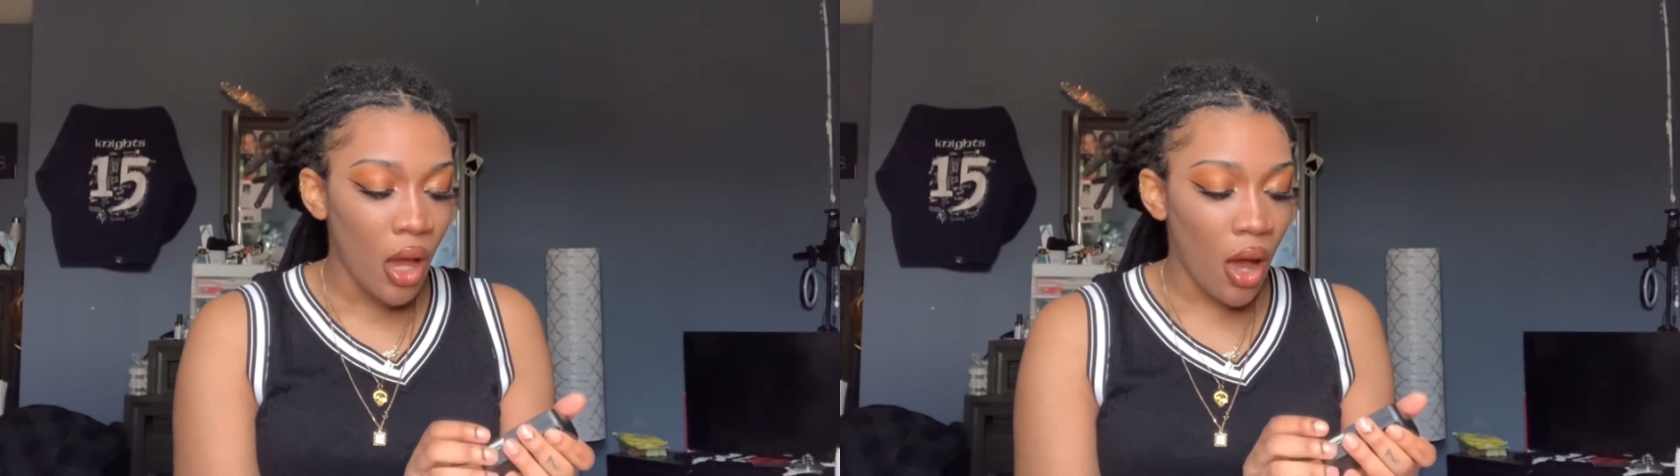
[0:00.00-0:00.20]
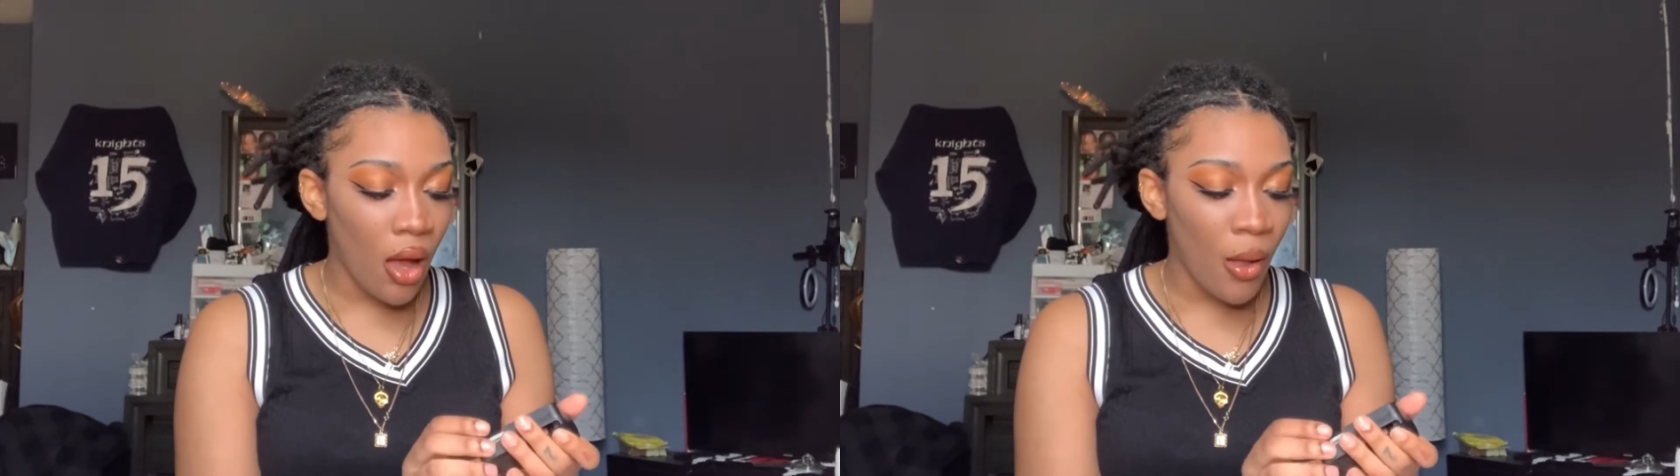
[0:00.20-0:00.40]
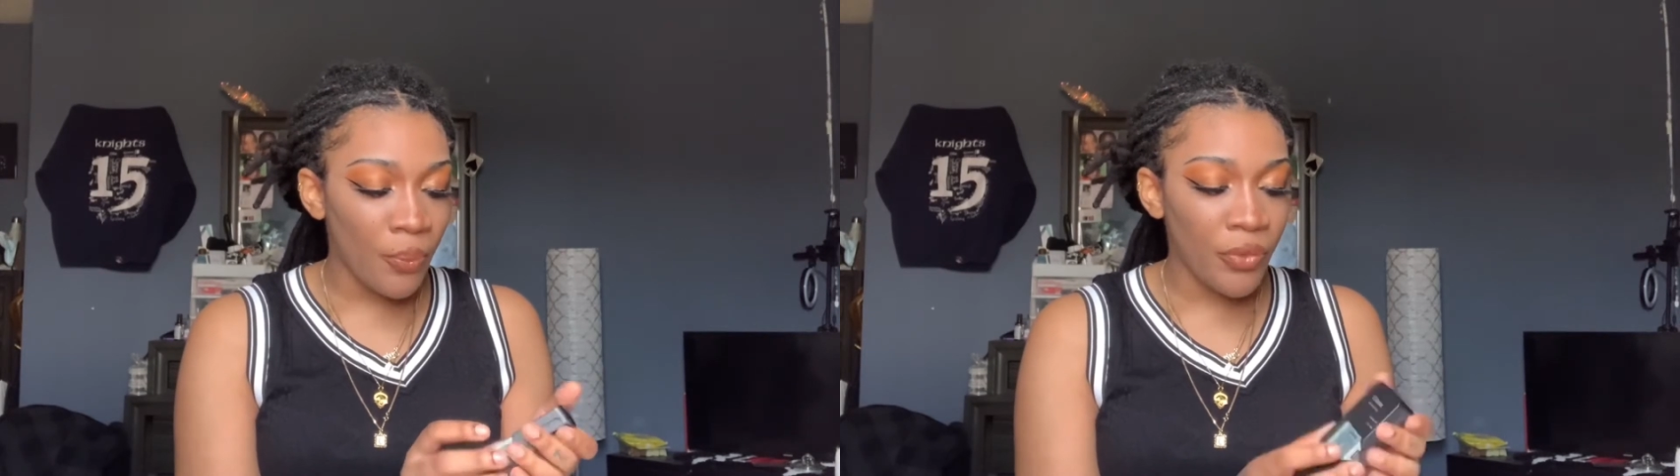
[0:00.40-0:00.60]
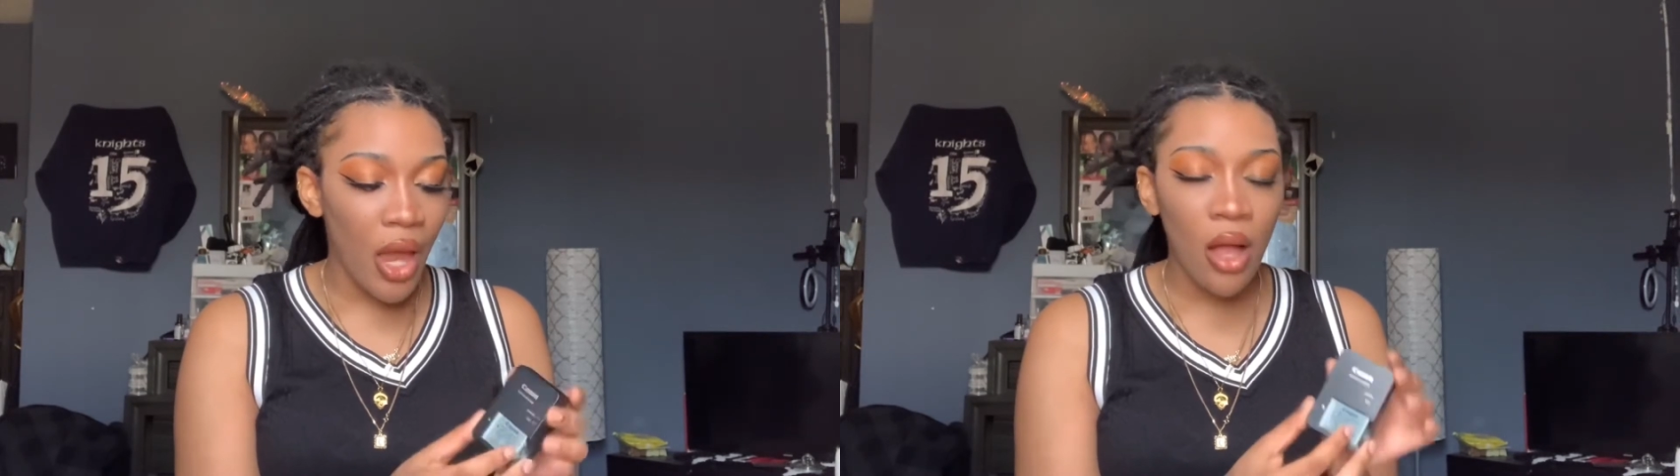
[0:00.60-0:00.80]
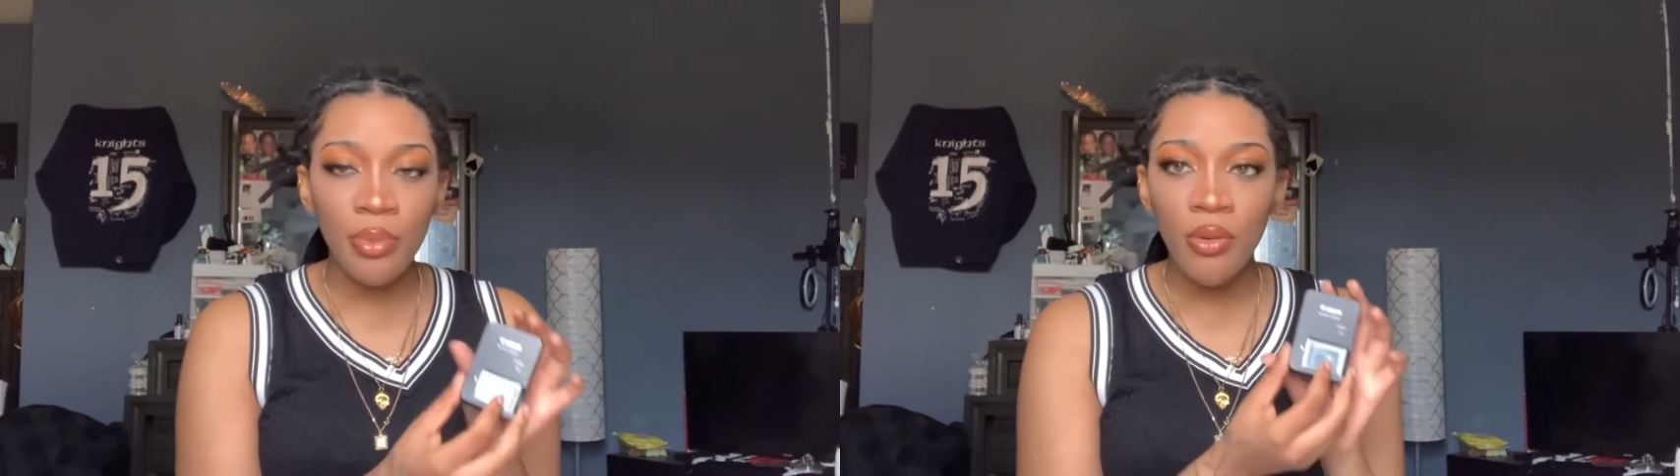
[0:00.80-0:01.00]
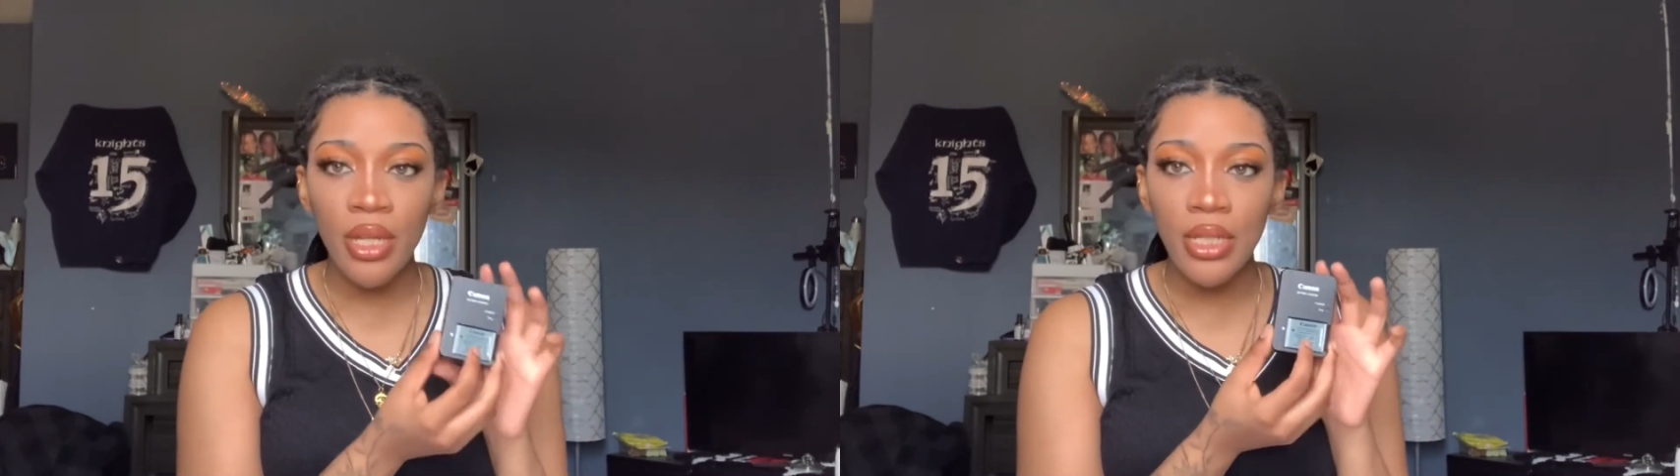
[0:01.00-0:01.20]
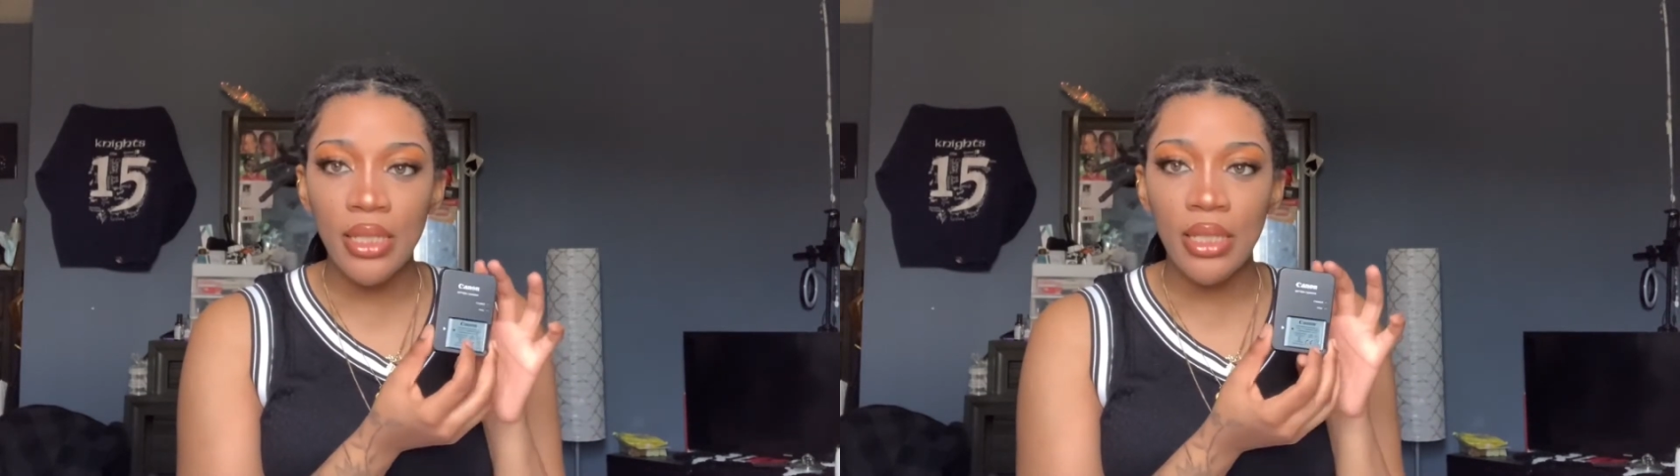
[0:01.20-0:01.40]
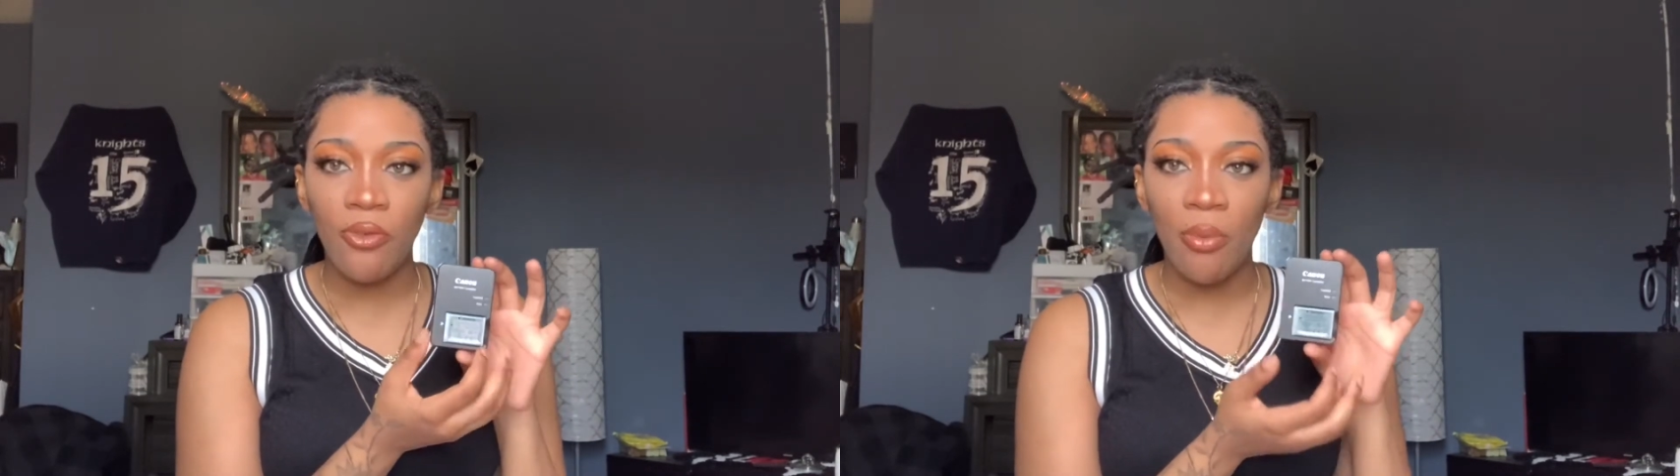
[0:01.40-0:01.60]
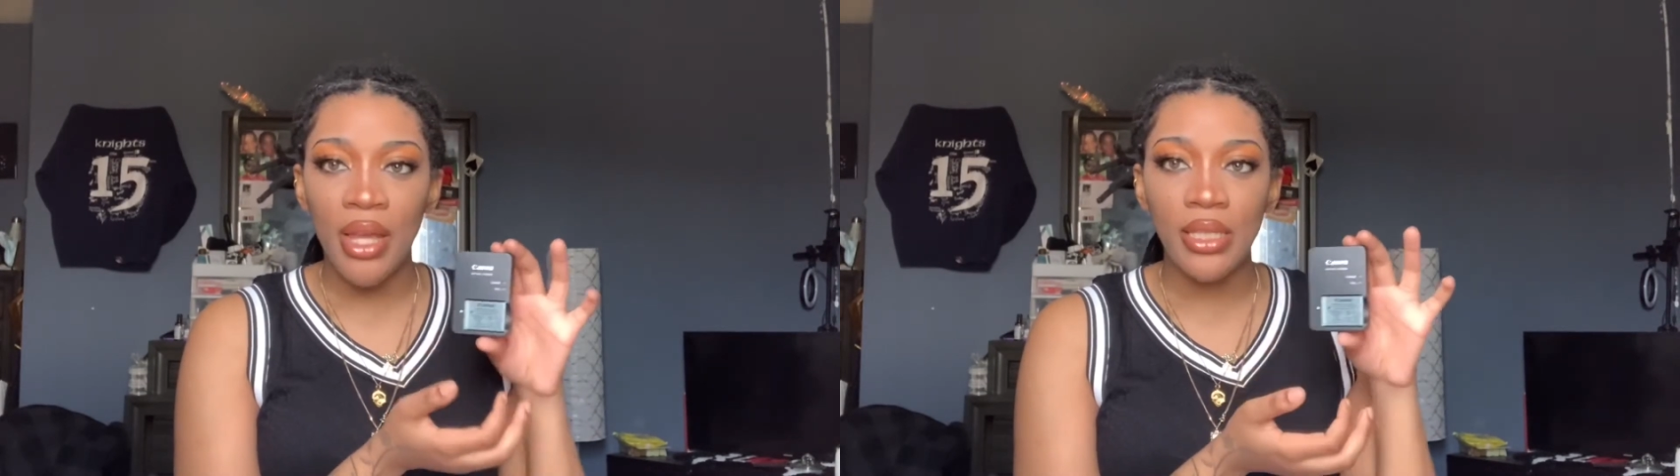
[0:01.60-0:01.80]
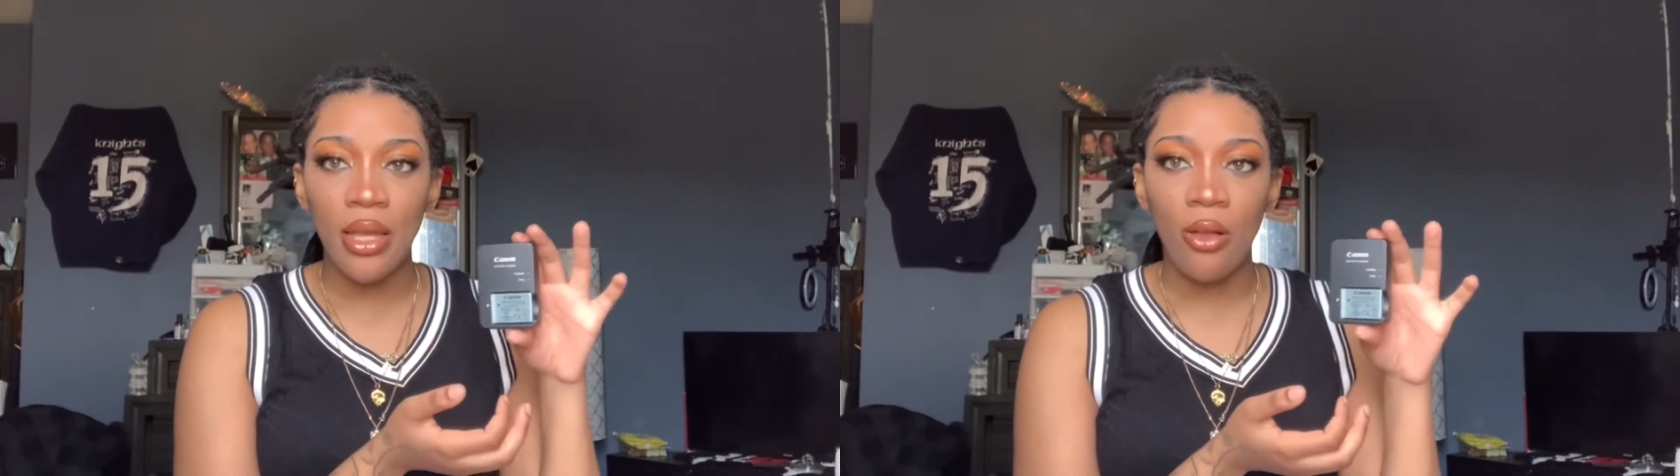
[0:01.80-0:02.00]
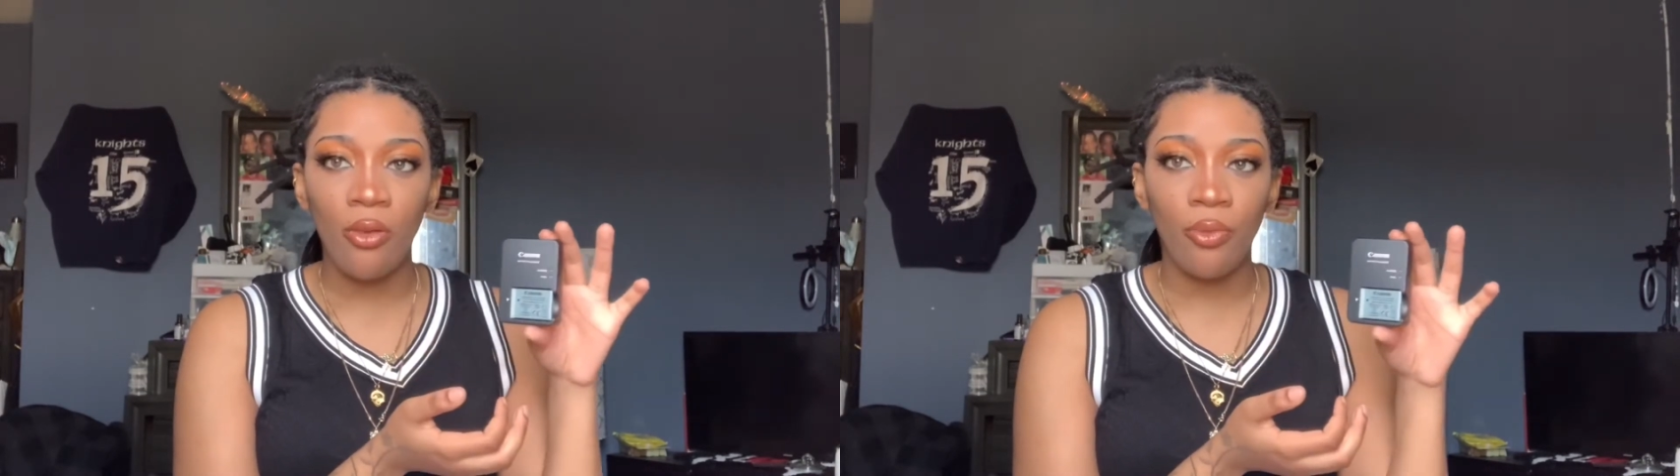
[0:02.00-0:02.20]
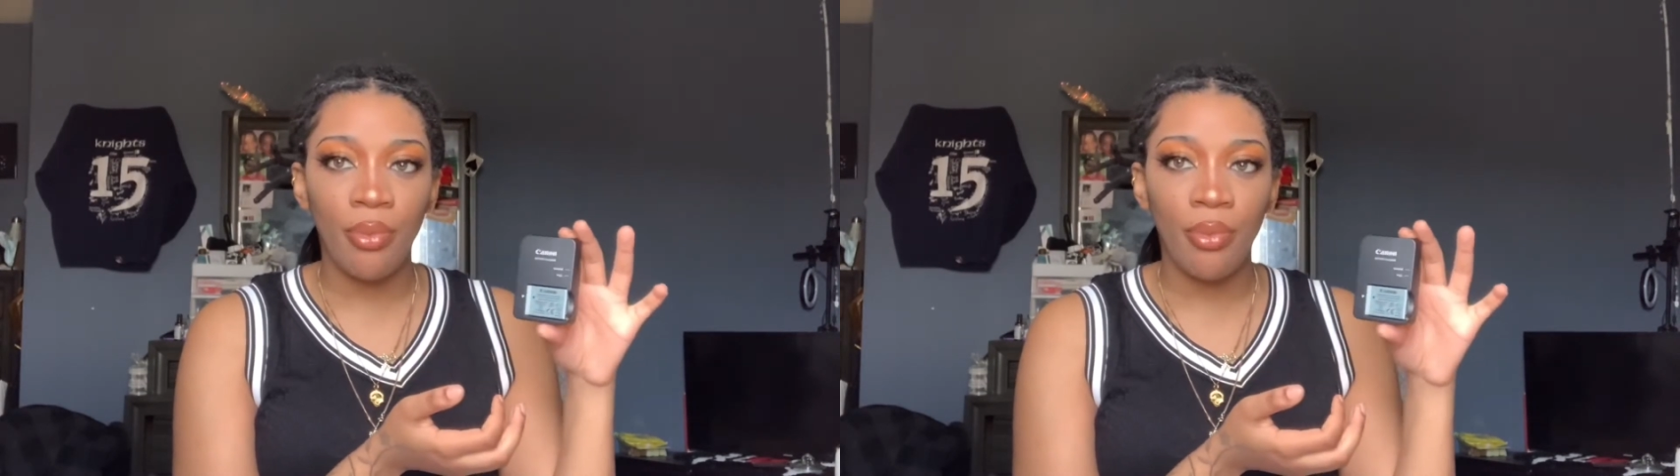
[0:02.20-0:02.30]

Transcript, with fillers: Um, I'll be ready to see for myself,